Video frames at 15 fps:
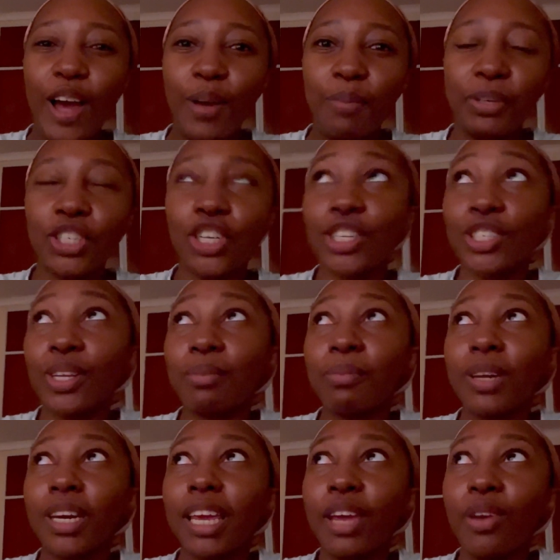But yeah, so I'm
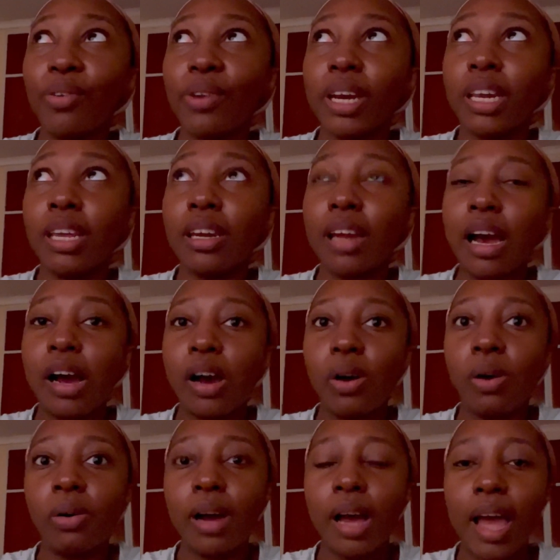gonna get ready
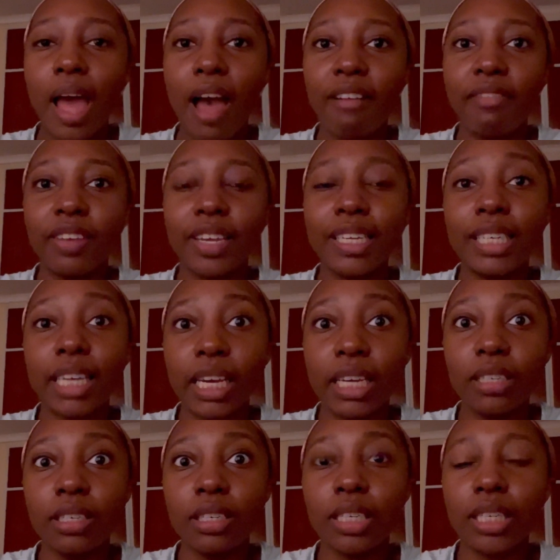now. I have a
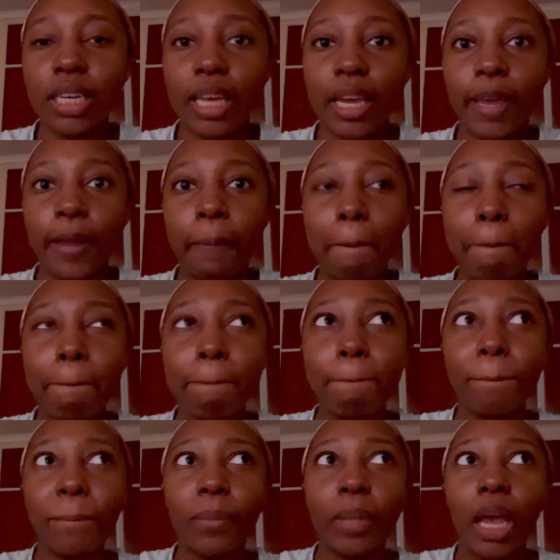date today.
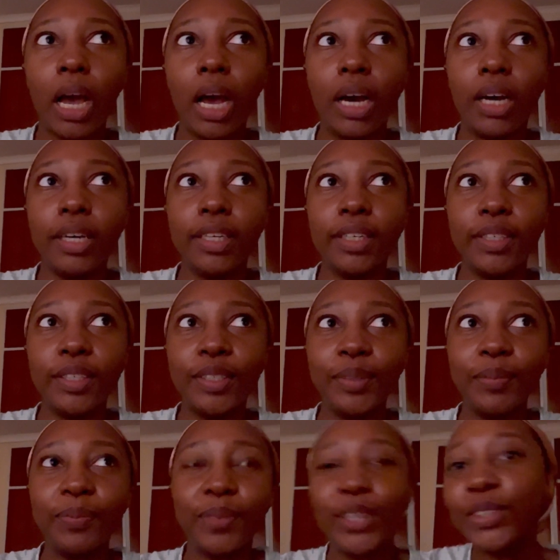I